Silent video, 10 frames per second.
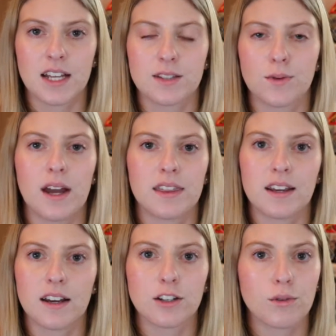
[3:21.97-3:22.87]
That's what I
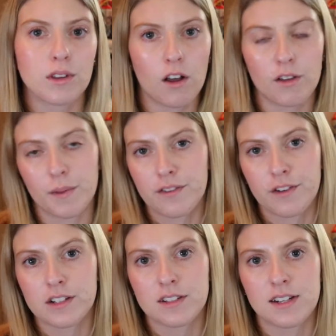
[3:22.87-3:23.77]
think I do with all of my
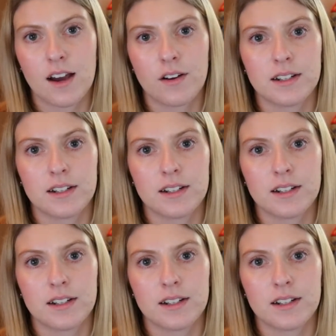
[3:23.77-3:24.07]
friends now.